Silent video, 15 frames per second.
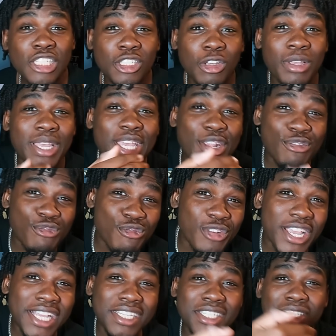So he
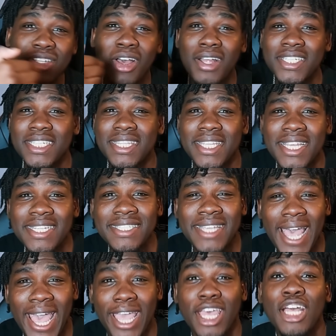restarted the
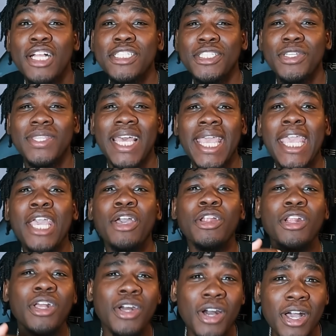attack so that he
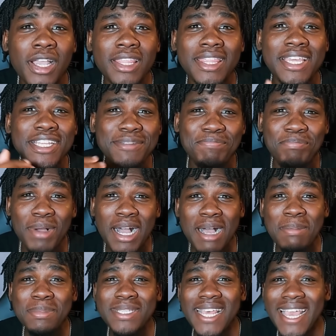could cook these
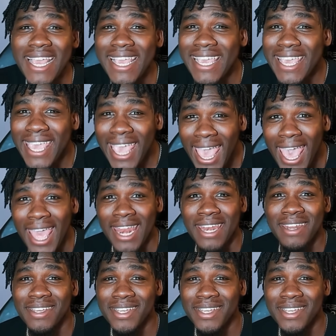bums again.